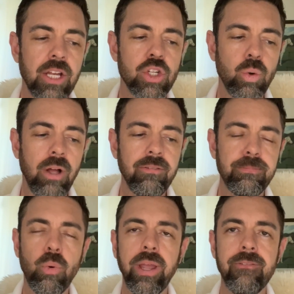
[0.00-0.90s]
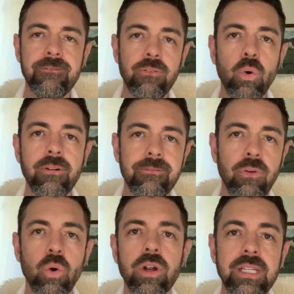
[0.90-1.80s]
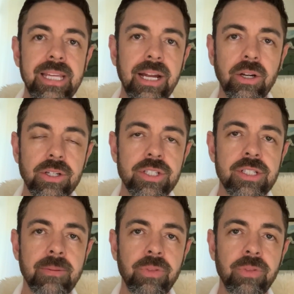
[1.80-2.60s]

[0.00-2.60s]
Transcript: 12.44 years